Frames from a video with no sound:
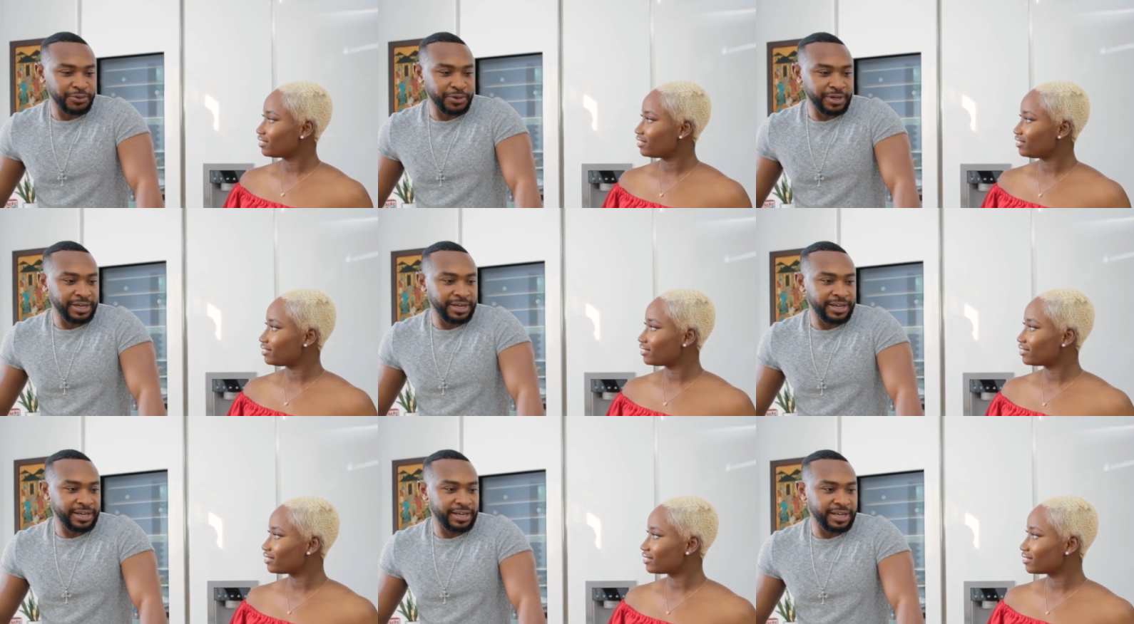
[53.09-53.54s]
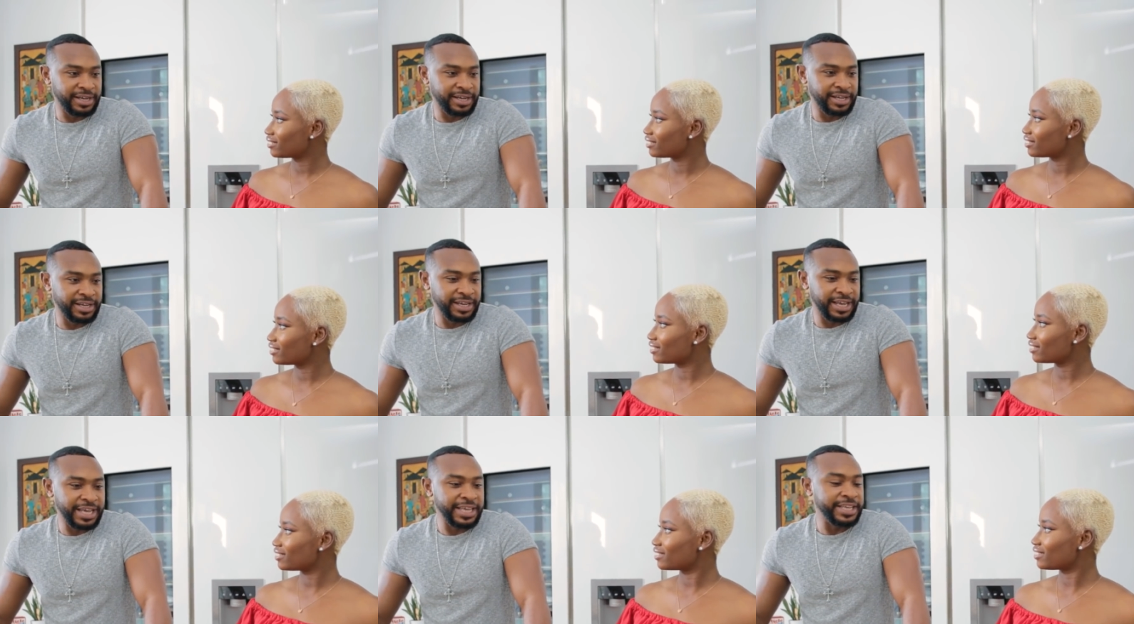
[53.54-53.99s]
Speaker 1: to uh,
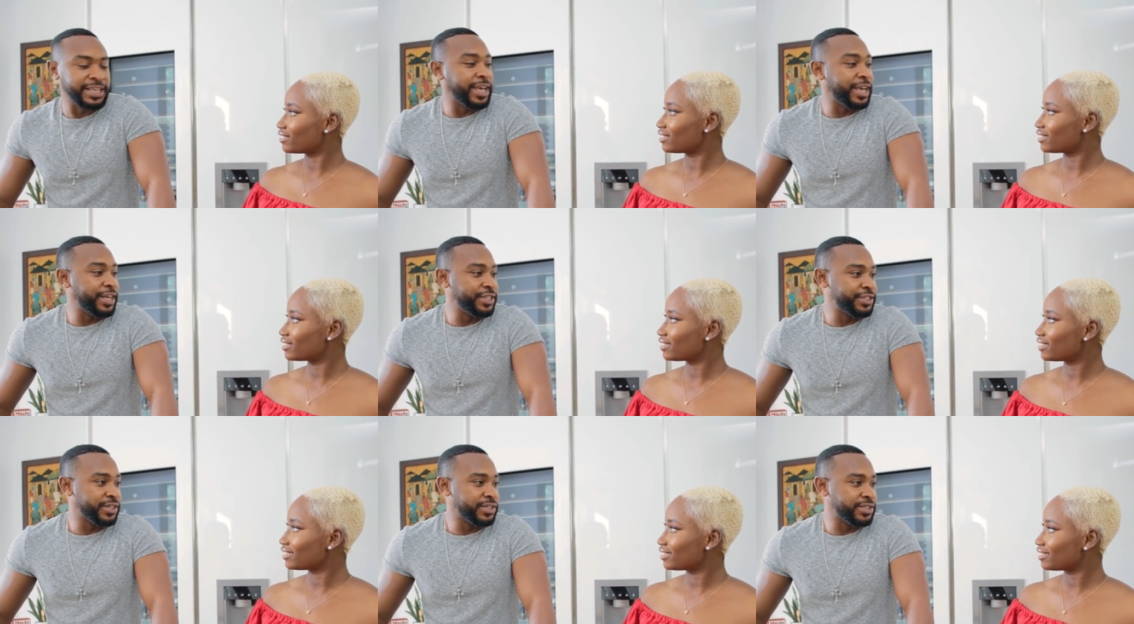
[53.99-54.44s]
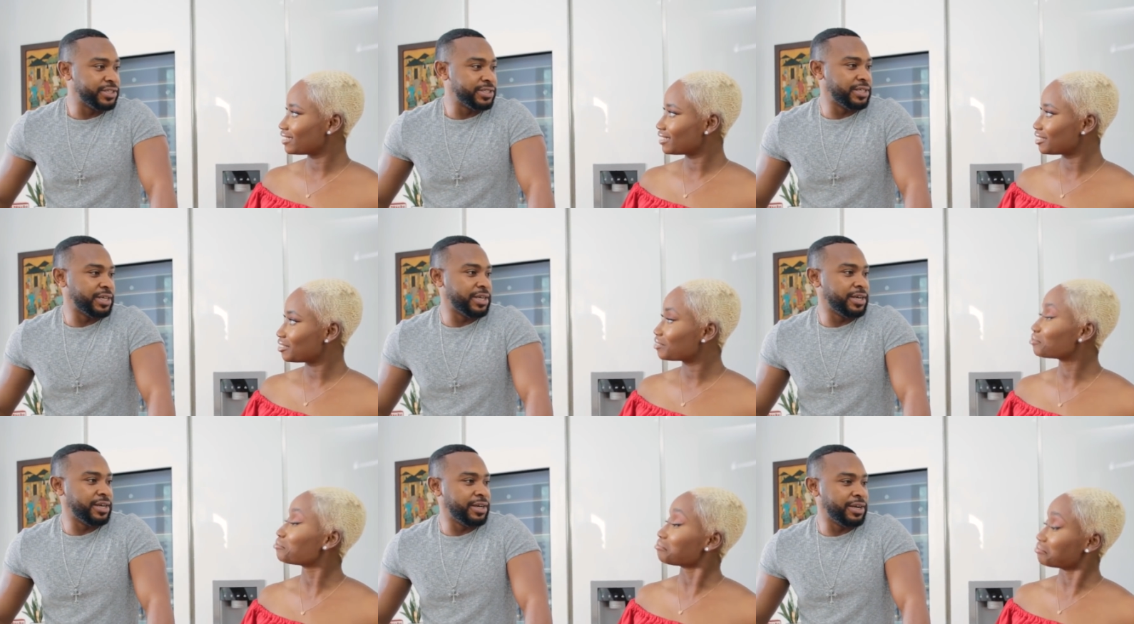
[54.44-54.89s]
engage
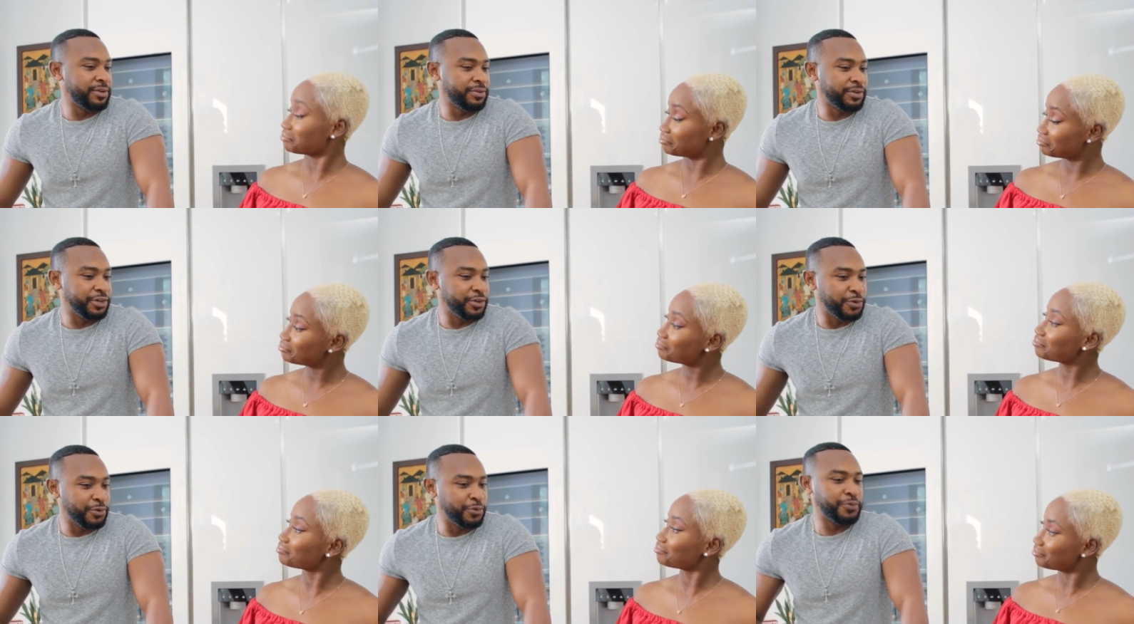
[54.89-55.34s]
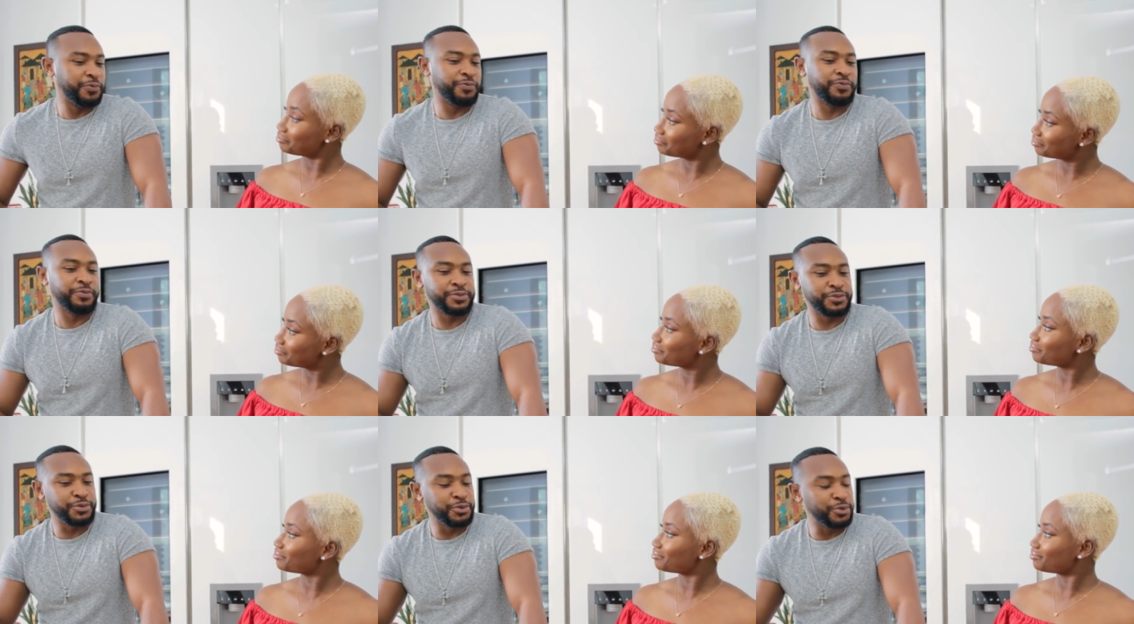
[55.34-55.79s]
us, uh, you know,
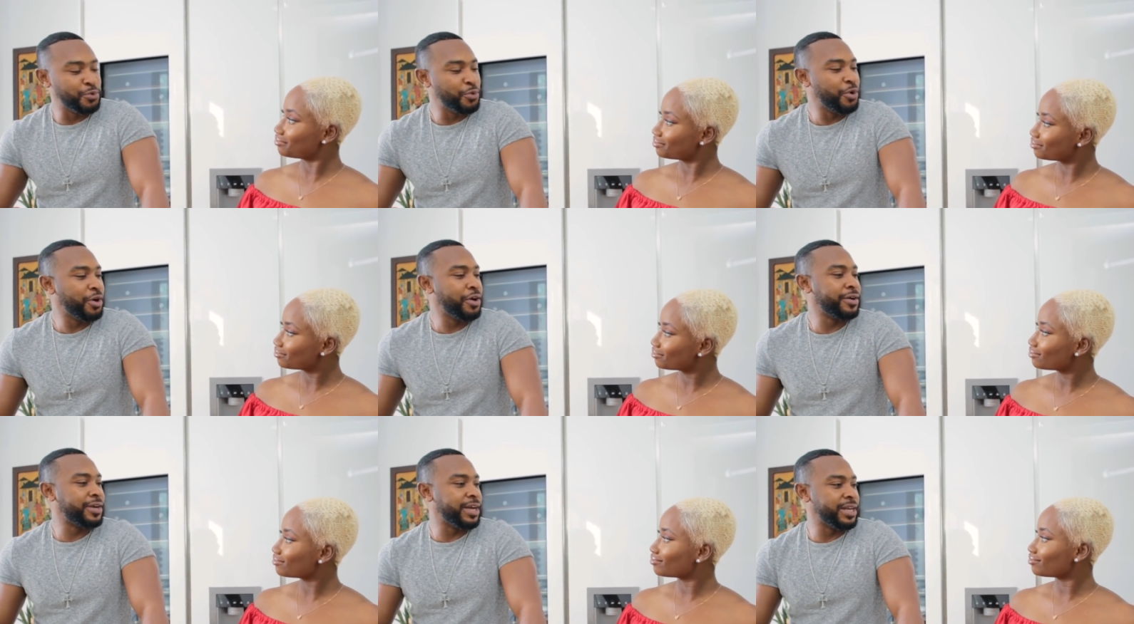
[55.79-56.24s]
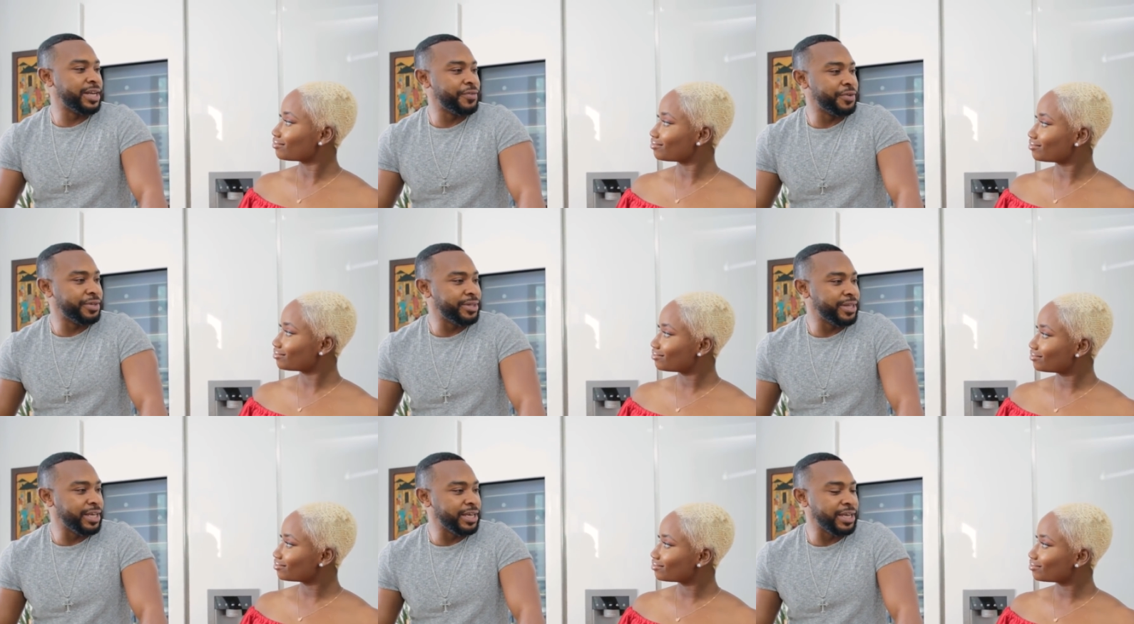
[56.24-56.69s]
schoolwork and
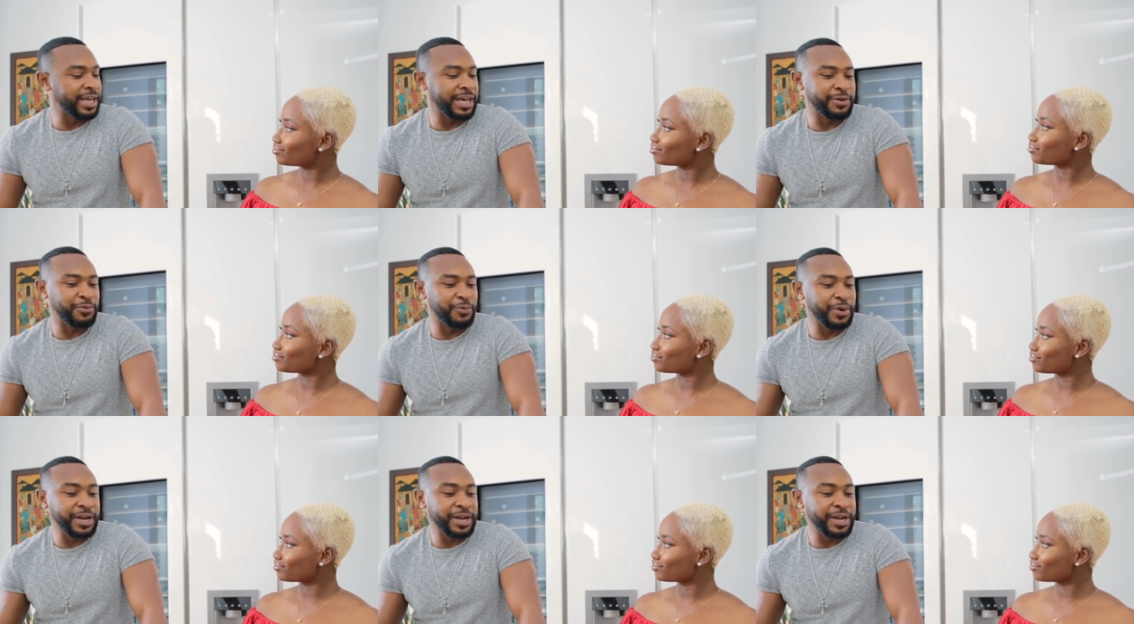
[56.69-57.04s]
everything. And